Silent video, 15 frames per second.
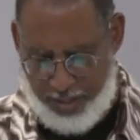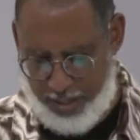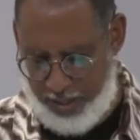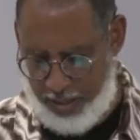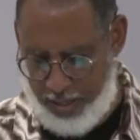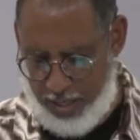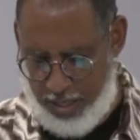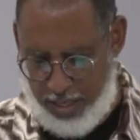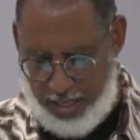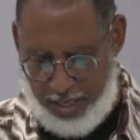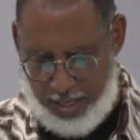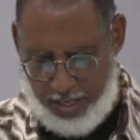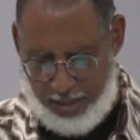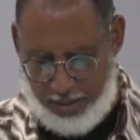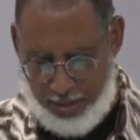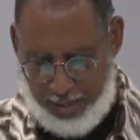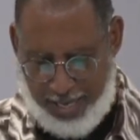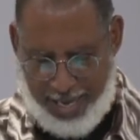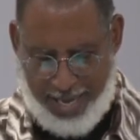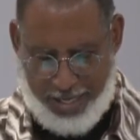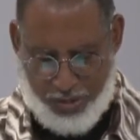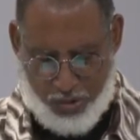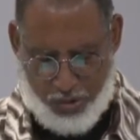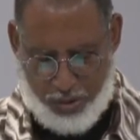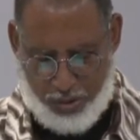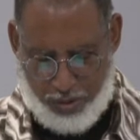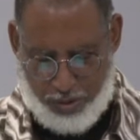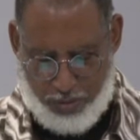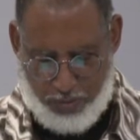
And uh, the last